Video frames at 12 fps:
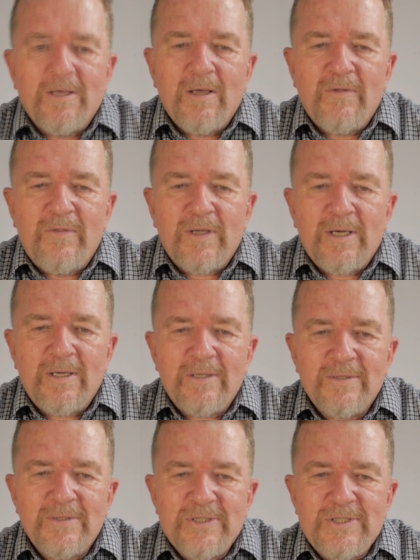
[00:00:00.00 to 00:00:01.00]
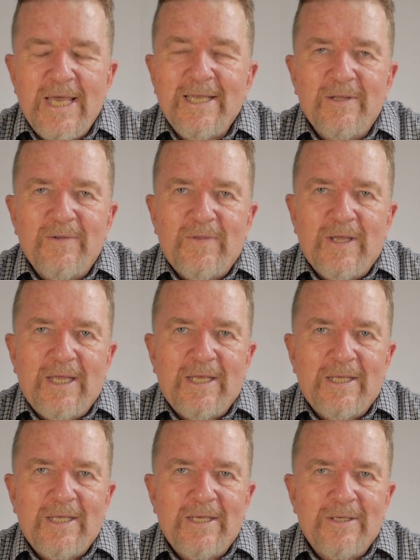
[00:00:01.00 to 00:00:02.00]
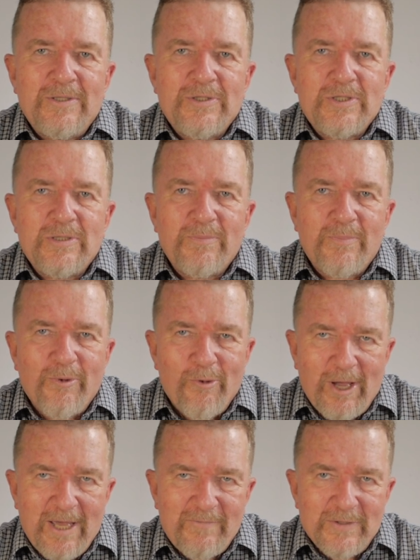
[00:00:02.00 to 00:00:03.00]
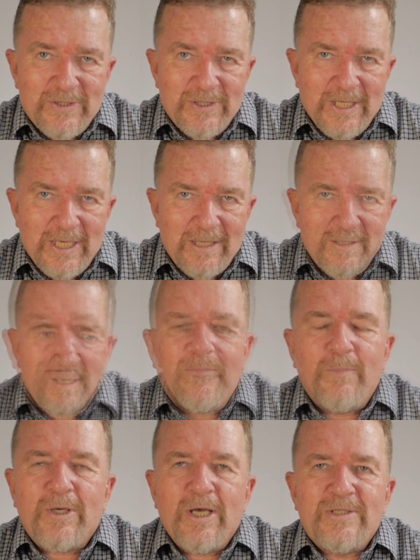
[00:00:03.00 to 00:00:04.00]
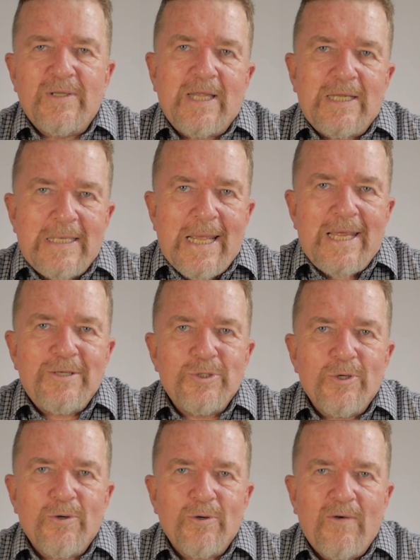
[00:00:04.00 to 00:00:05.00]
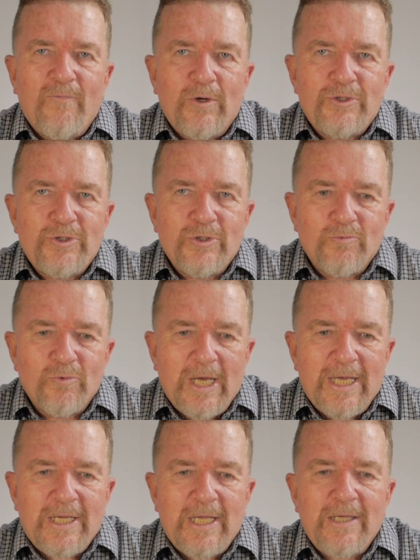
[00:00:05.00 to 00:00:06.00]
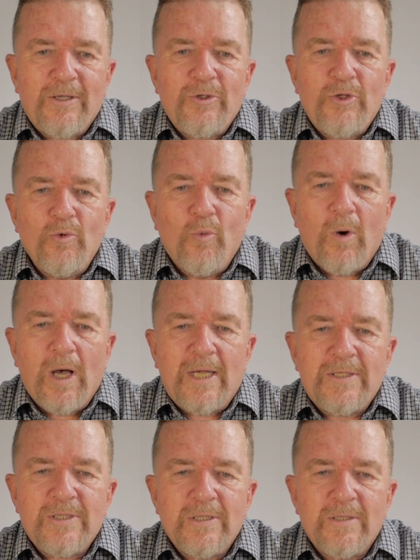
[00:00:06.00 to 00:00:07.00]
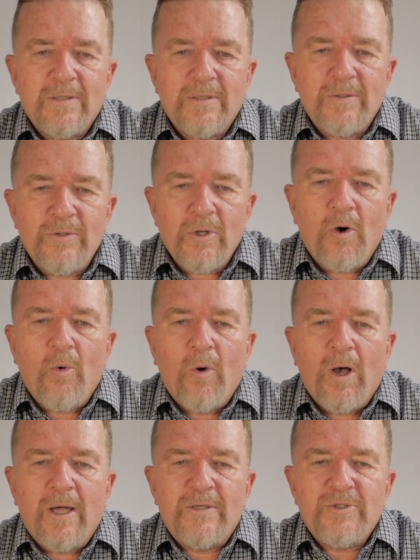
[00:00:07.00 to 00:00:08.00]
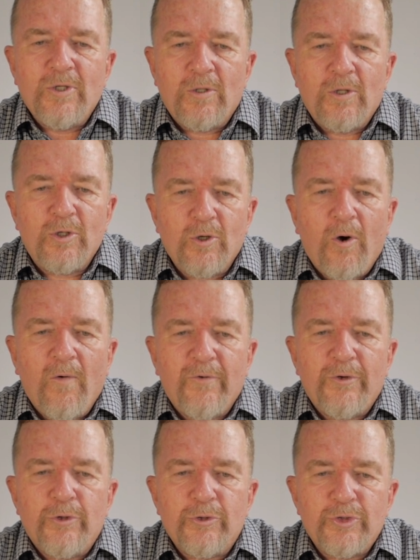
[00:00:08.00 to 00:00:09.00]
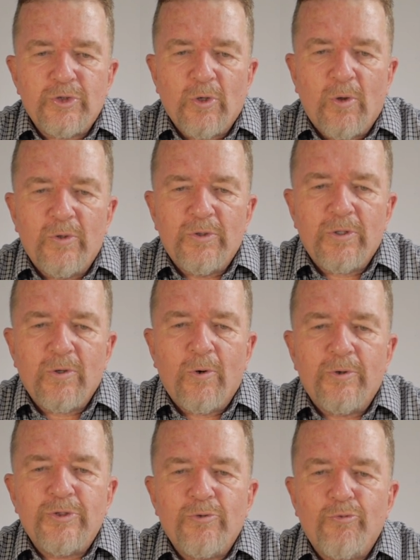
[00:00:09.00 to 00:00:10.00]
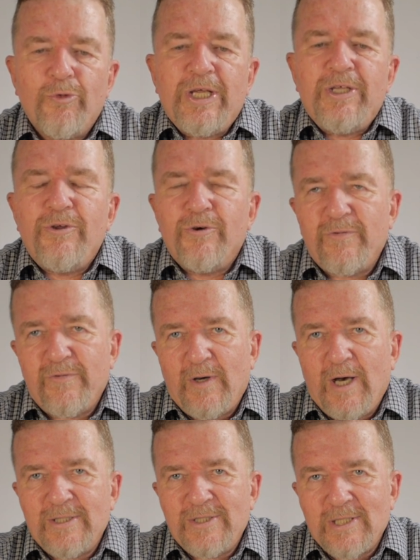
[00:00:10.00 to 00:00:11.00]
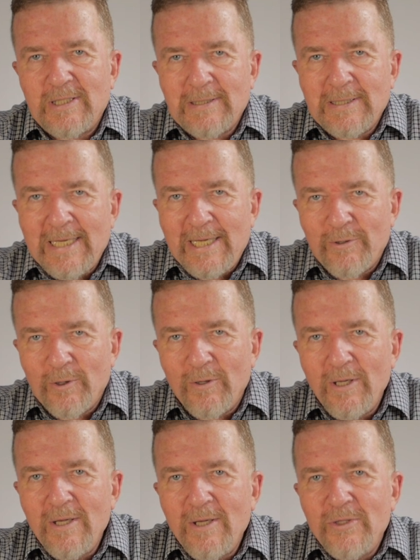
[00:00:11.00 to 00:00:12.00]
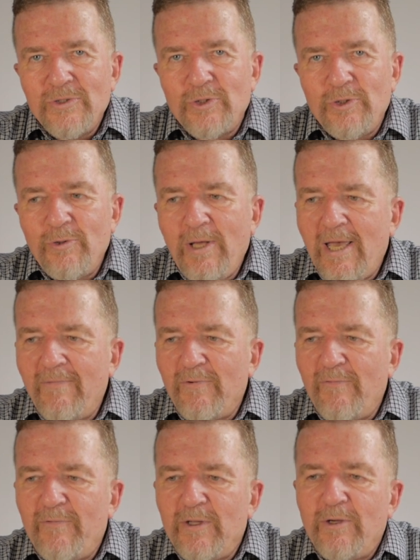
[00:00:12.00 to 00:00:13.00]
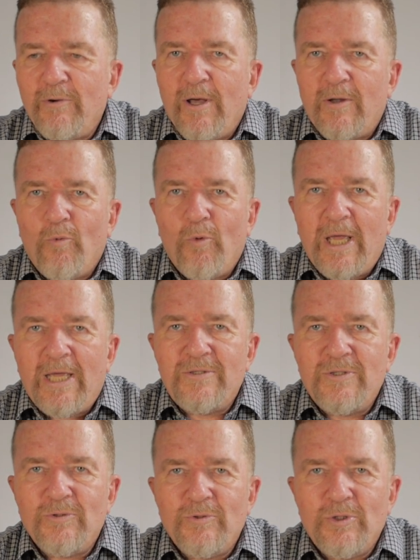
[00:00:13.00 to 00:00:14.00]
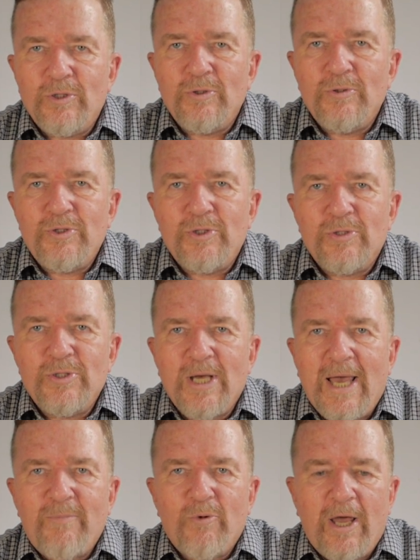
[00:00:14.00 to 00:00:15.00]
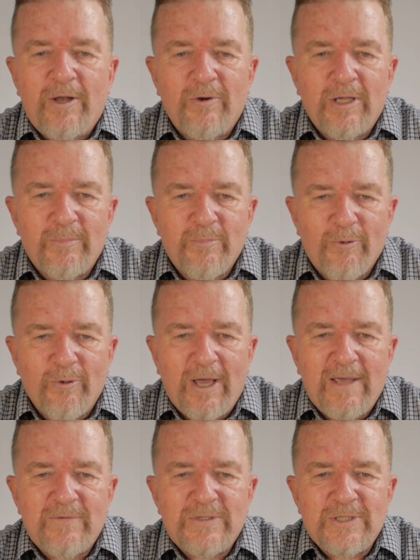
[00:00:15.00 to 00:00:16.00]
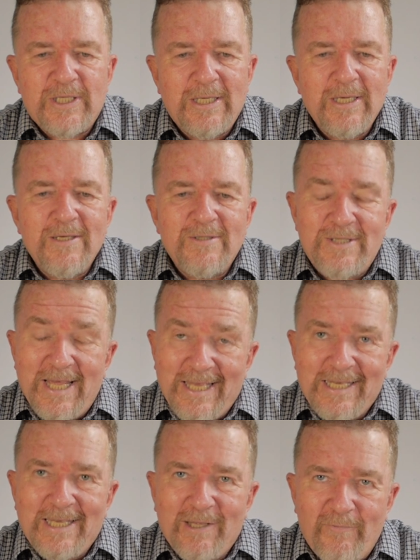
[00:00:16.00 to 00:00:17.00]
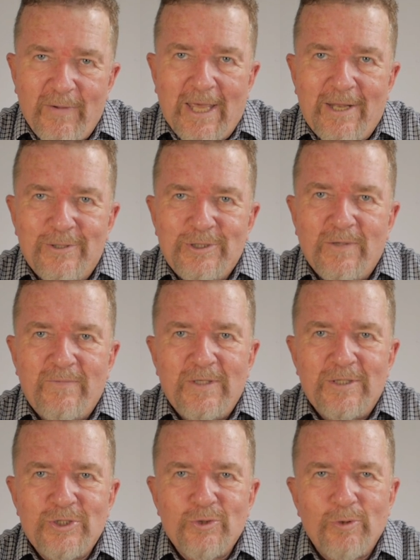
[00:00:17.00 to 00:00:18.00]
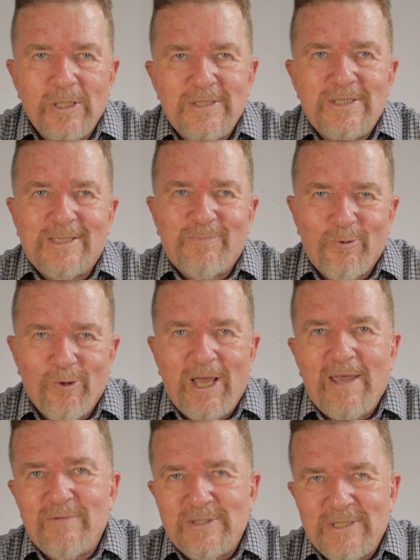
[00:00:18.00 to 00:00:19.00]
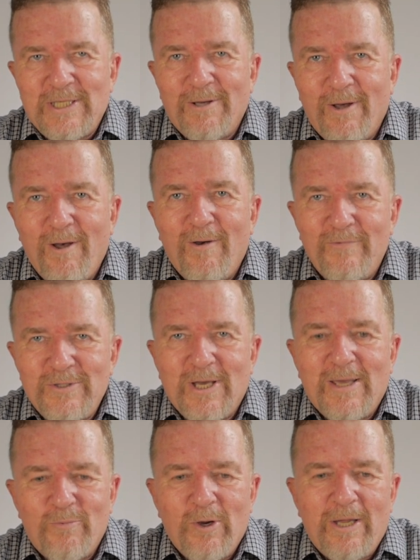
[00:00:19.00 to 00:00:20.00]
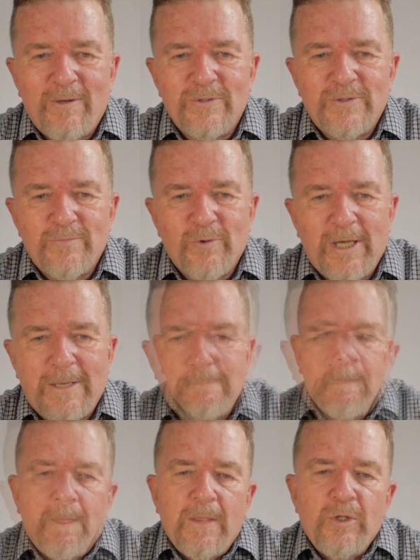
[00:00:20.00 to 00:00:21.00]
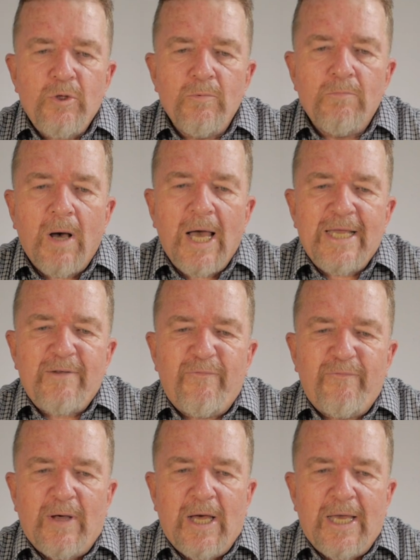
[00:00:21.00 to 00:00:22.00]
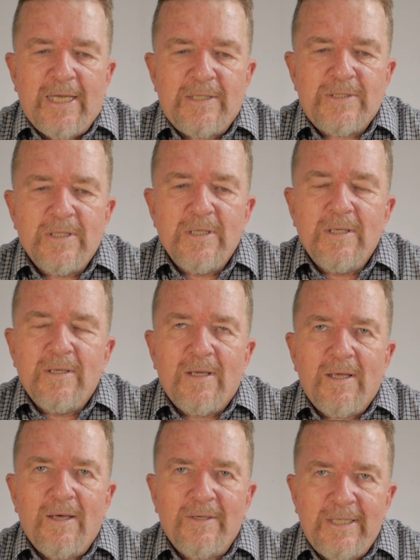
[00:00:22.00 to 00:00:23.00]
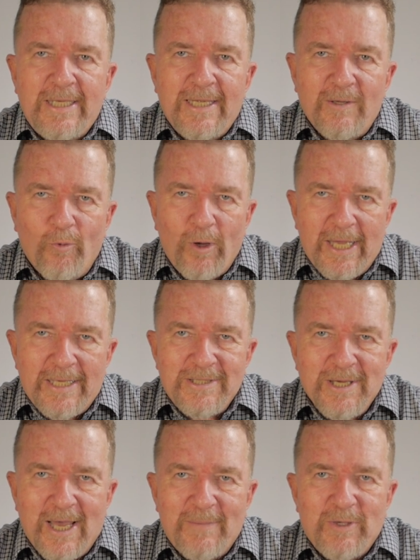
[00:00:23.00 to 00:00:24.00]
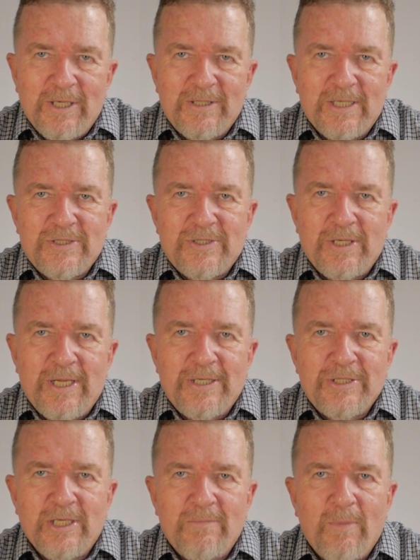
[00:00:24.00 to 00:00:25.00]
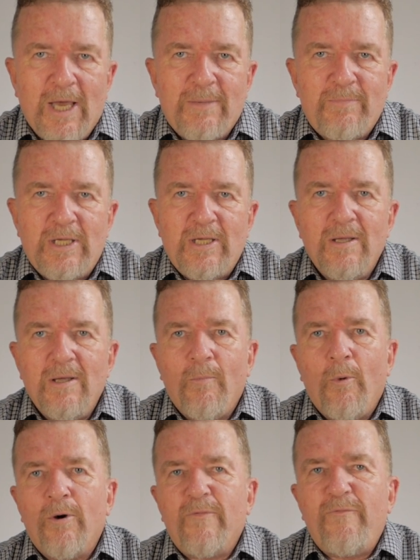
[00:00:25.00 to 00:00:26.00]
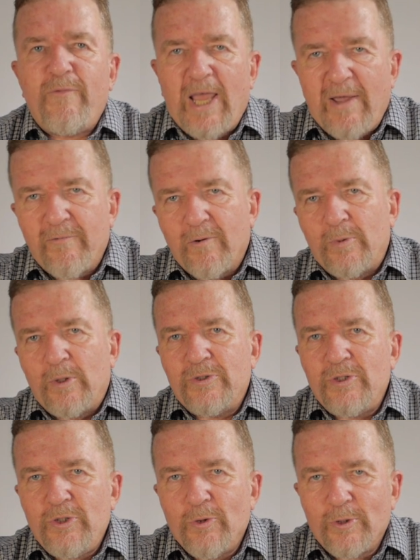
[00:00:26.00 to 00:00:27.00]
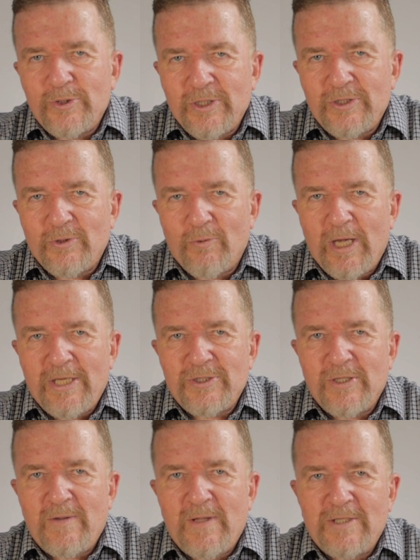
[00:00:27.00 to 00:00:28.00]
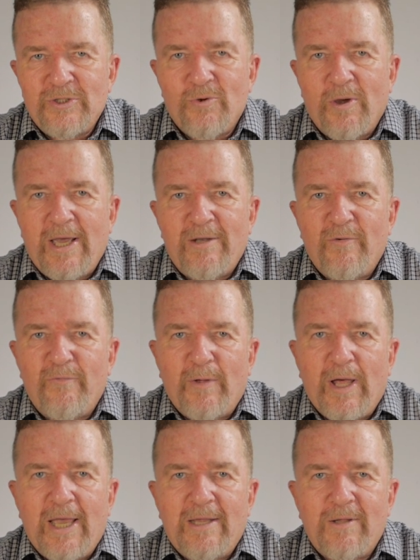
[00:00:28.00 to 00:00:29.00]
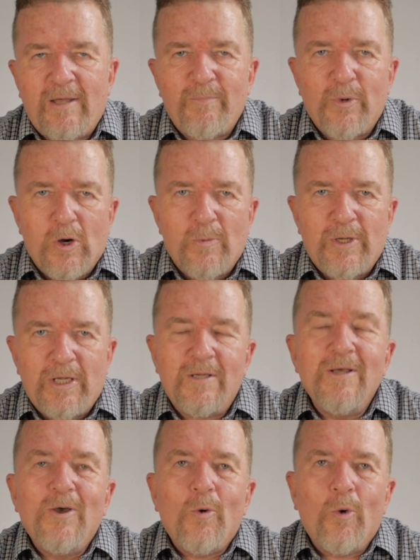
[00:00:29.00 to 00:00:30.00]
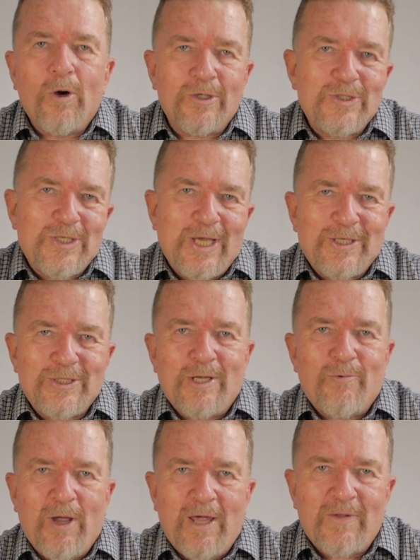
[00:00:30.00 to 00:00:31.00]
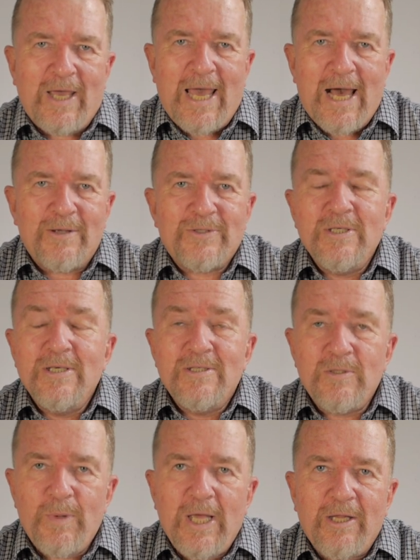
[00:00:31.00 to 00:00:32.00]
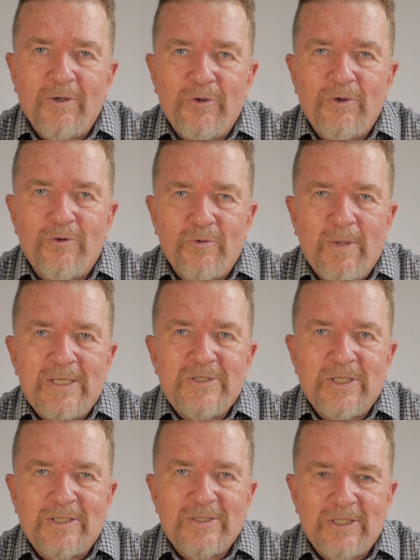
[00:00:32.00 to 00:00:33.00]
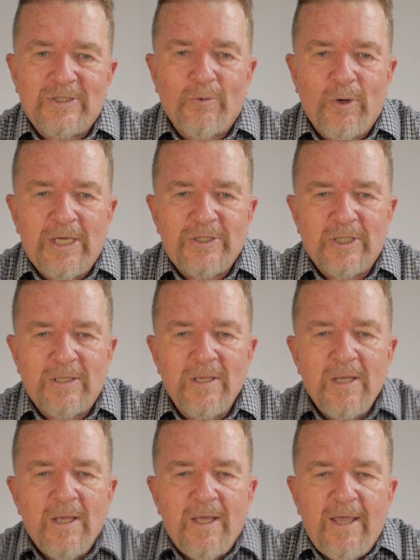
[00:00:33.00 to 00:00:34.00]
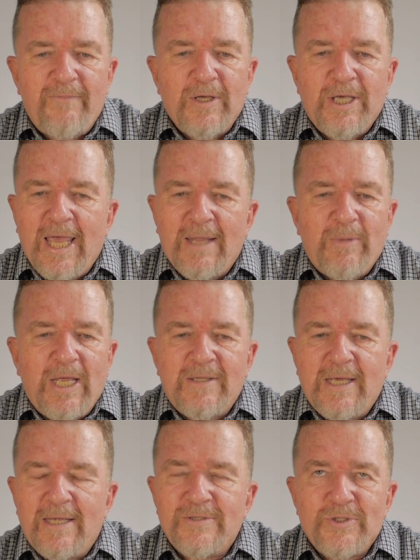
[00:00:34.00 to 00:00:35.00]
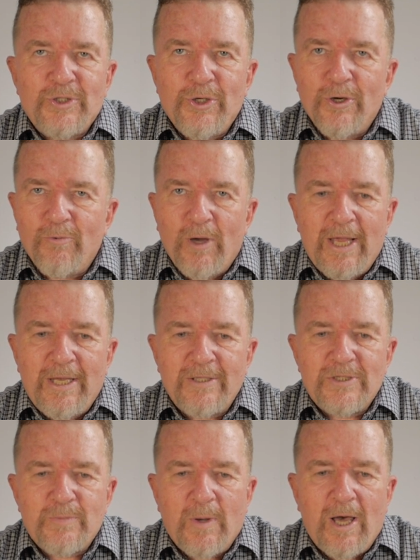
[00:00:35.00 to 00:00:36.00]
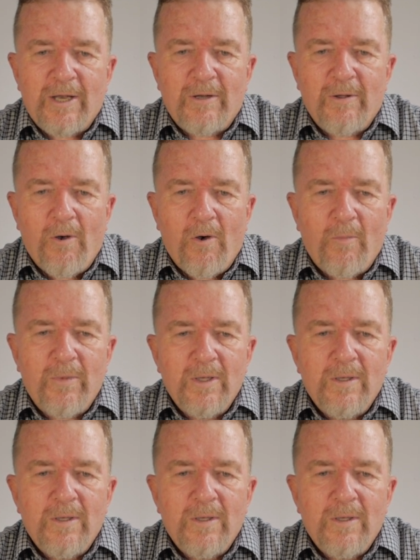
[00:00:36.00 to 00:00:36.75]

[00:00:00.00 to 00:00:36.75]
The second thing is privacy. Because of the nature of what you're writing, you want no one to look over your shoulder or to read your thoughts later. So you have to figure out a way to use your typewriter in privacy, taking advantage of the intrinsic privacy of typewriters, right? You might find a getaway typing destination might be more favorable to your situation than trying to find a permanent workstation around the house, depending on your domestic situation. If you can't make that secure writing spot at home,